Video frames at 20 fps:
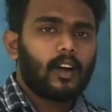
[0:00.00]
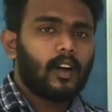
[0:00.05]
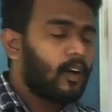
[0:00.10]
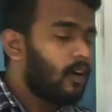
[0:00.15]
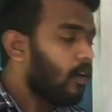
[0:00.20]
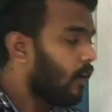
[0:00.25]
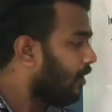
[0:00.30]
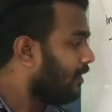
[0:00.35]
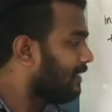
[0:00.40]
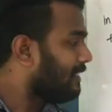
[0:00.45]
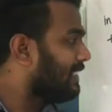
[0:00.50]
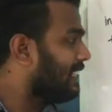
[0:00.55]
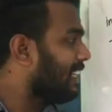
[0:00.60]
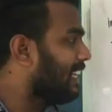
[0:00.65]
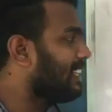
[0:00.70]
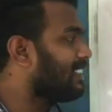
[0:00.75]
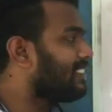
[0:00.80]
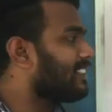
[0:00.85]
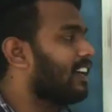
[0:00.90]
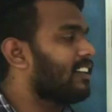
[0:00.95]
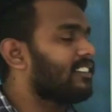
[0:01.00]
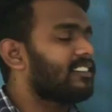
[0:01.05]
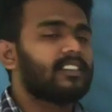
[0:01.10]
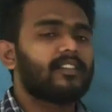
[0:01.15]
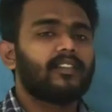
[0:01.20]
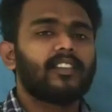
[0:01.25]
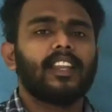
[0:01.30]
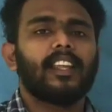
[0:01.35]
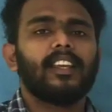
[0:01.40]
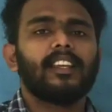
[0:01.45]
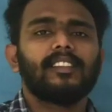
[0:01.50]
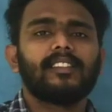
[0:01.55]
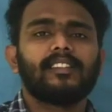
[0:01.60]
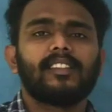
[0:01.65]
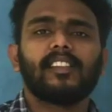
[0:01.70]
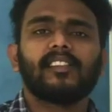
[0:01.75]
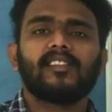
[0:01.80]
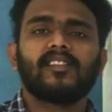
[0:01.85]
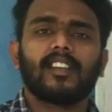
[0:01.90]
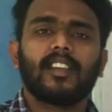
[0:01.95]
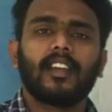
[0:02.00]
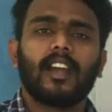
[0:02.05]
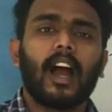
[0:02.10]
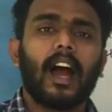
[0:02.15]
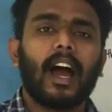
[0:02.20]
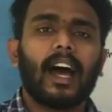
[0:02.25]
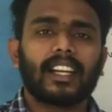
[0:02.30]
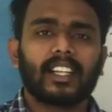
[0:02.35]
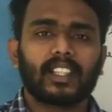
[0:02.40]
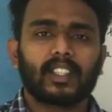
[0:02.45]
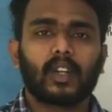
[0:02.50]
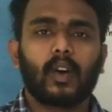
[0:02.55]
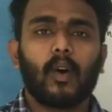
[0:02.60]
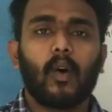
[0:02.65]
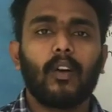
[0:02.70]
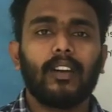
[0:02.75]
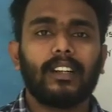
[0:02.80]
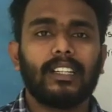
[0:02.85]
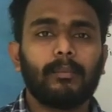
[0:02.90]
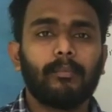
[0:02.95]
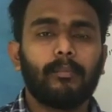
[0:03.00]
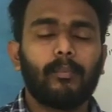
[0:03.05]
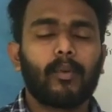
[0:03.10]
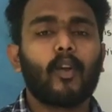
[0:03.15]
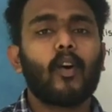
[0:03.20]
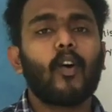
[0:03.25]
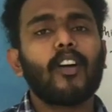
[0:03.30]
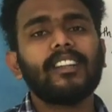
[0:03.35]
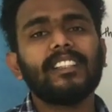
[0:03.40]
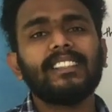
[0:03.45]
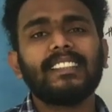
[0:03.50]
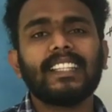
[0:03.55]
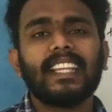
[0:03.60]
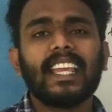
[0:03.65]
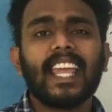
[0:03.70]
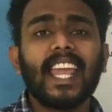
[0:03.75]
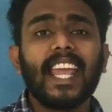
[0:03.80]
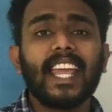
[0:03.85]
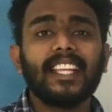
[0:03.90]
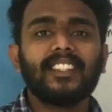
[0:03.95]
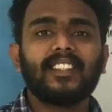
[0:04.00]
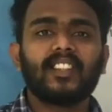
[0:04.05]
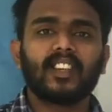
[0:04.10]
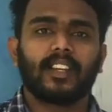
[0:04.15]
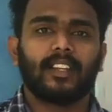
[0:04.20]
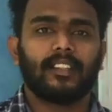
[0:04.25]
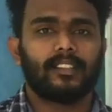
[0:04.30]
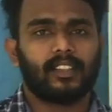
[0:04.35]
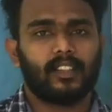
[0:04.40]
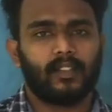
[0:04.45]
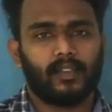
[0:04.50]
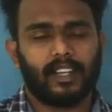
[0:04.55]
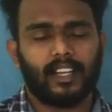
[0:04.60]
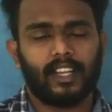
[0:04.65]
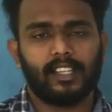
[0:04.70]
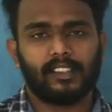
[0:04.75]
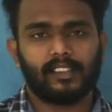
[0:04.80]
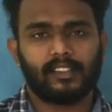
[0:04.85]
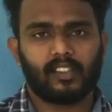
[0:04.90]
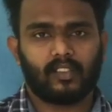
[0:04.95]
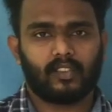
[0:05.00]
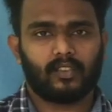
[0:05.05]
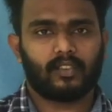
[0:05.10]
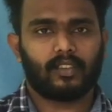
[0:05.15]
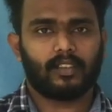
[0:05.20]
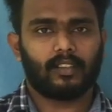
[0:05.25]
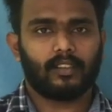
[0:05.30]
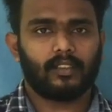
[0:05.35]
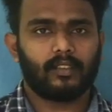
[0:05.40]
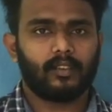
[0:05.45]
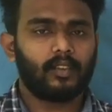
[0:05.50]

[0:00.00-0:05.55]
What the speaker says: All these civilizations are called Bronze Age civilization.